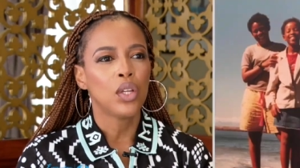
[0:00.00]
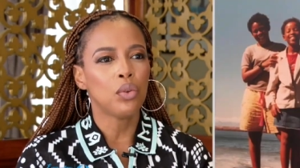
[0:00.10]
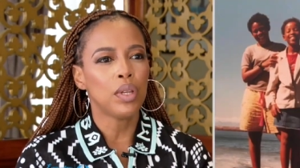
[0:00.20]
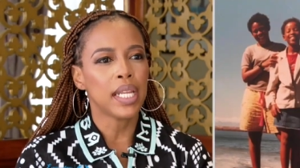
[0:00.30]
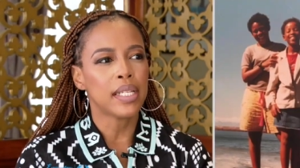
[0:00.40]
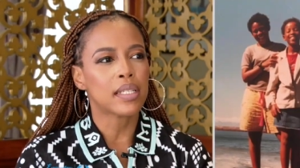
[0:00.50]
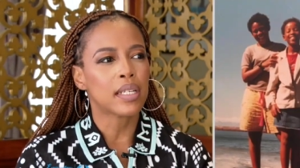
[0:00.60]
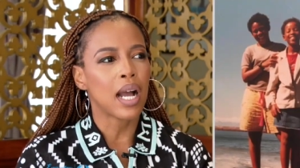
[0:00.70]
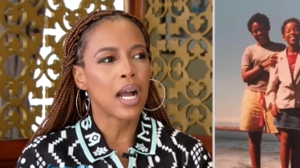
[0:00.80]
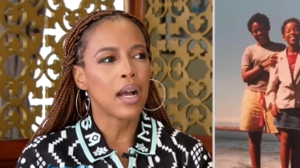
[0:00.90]
you need
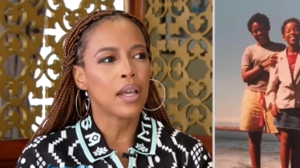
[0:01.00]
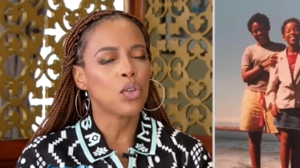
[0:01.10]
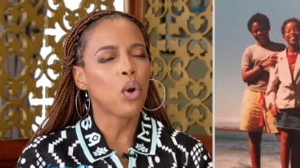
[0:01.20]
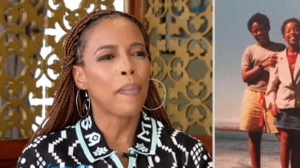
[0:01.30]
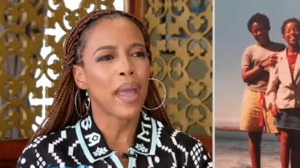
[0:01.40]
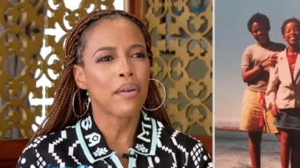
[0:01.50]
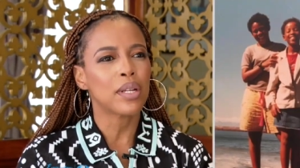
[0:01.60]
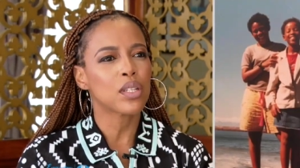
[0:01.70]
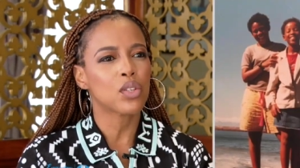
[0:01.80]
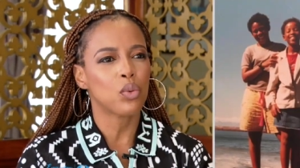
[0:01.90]
uh, your
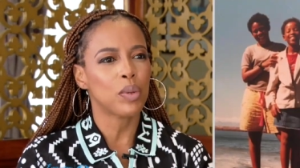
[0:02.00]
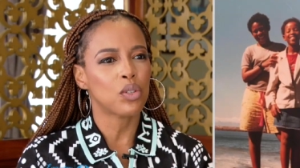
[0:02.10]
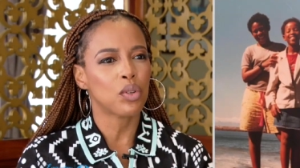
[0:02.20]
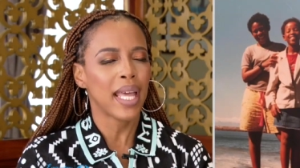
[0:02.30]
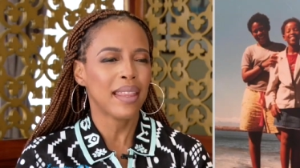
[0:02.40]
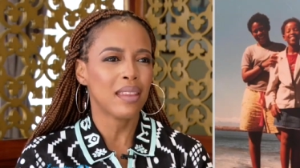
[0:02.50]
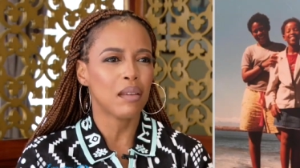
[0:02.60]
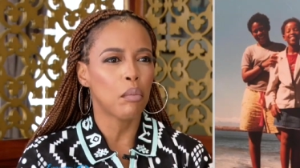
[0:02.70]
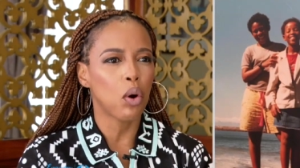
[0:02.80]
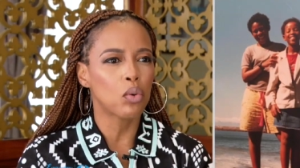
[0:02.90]
parents to be together
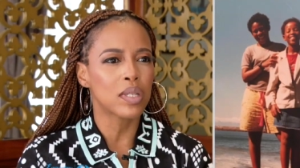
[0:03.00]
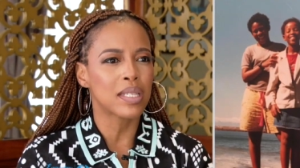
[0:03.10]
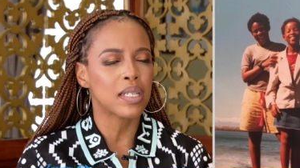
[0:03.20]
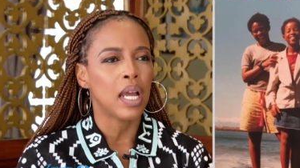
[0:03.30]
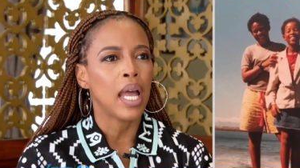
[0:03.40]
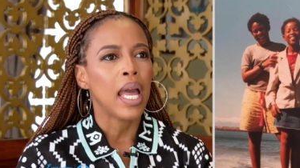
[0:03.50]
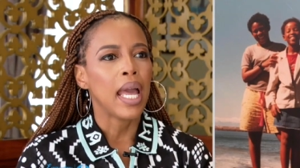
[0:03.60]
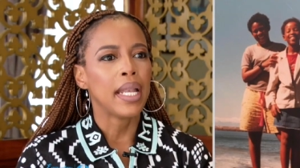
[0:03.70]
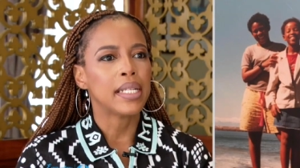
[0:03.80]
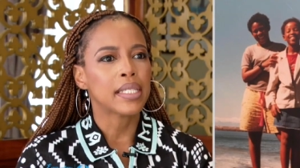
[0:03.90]
the most.
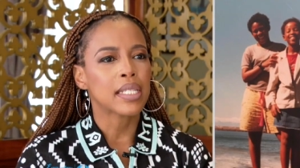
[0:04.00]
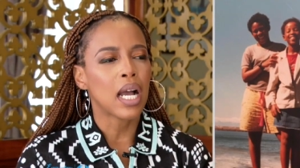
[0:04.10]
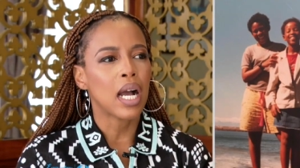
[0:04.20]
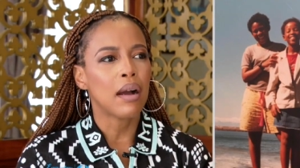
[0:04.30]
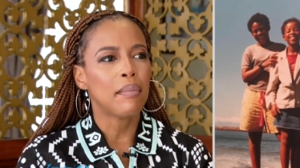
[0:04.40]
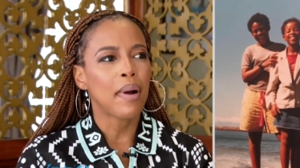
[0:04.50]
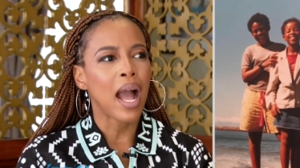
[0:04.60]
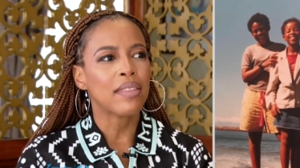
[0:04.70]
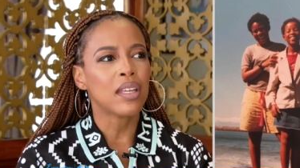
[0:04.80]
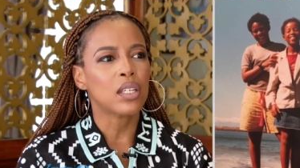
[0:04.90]
And um,
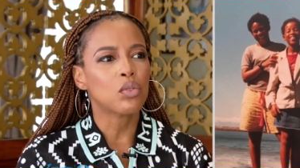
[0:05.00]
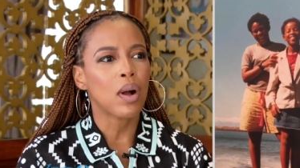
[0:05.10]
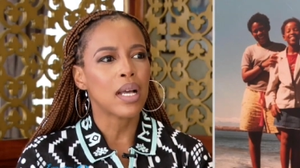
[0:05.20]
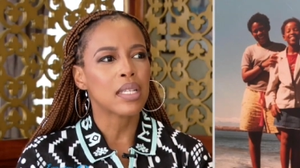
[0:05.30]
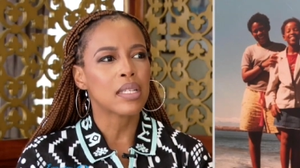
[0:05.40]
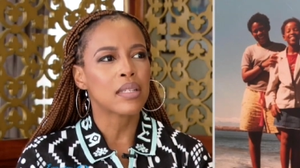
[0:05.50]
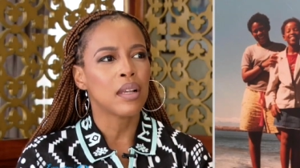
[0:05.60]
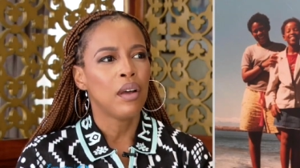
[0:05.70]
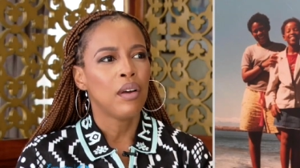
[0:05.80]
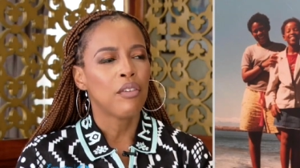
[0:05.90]
I think it was
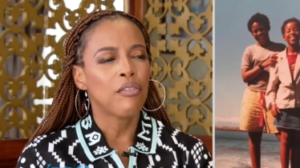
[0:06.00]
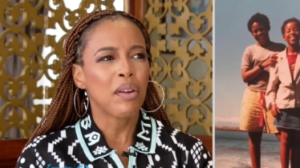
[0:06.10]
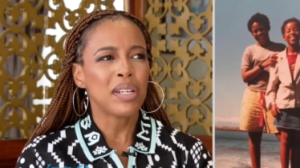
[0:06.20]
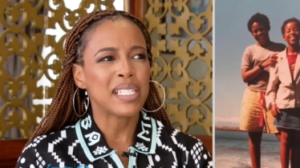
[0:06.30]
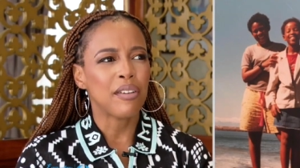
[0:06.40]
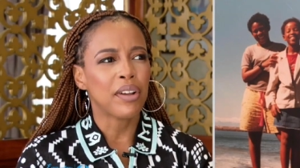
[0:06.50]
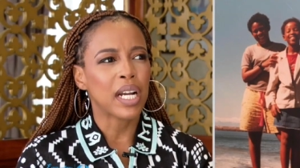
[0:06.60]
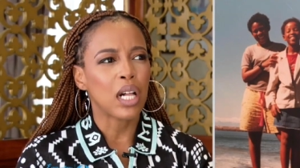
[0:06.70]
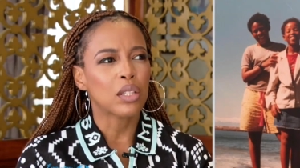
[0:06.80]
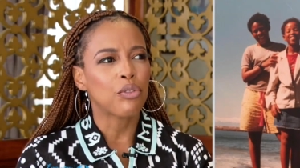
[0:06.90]
very
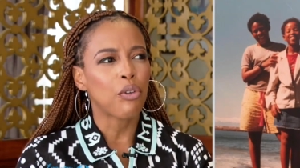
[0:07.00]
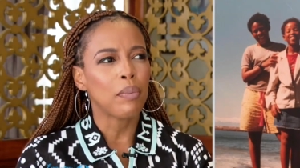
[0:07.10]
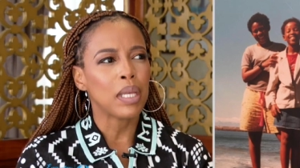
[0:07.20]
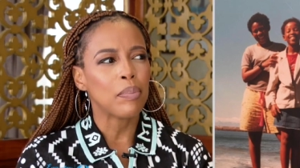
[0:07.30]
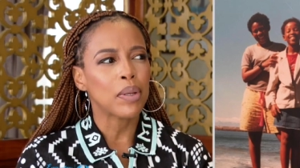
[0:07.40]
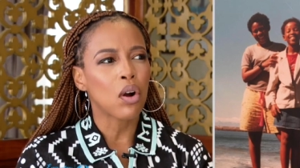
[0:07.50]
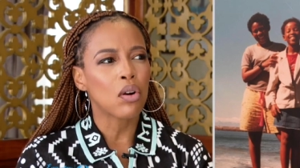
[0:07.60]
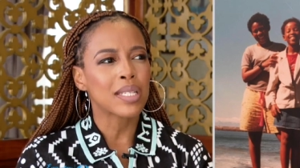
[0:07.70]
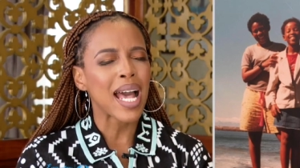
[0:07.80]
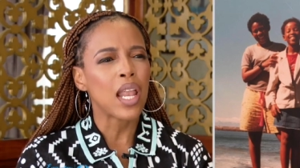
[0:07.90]
difficult for me
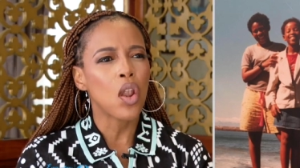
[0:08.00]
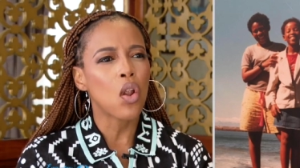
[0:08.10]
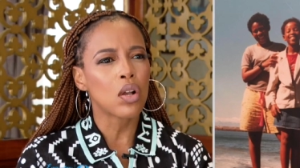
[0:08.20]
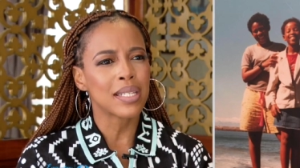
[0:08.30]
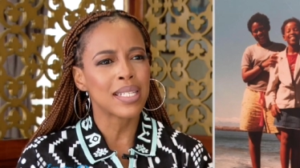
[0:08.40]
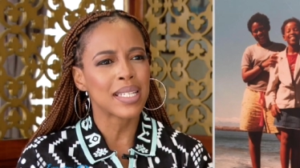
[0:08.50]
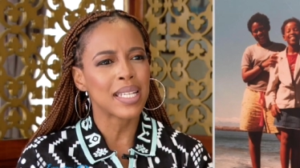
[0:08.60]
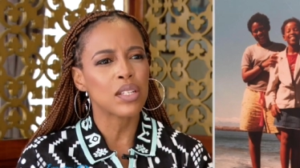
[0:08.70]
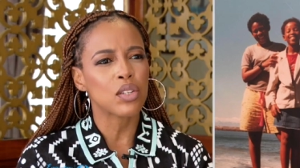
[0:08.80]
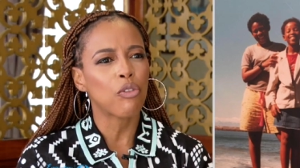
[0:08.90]
because I lost a sense